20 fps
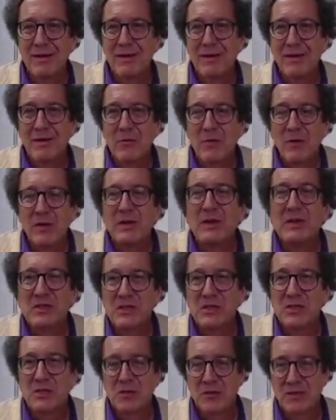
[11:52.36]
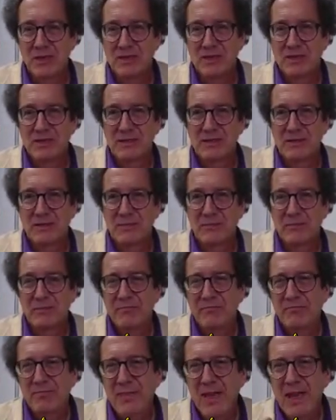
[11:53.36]
with these assurances,
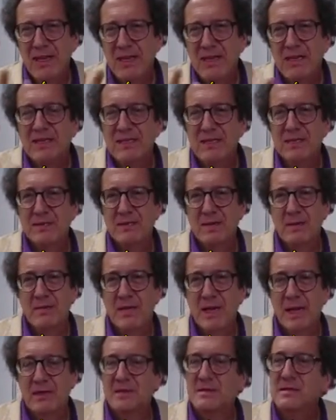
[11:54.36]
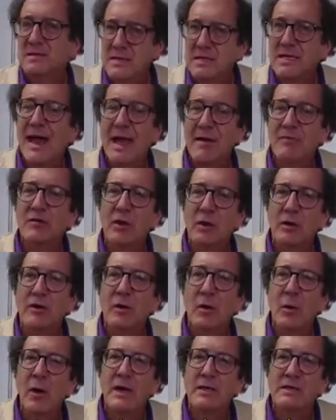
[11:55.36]
at least in some cases, and you have to learn to
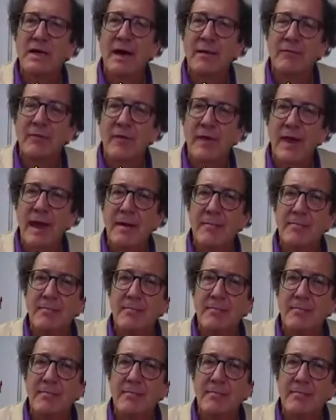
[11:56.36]
watch out for that.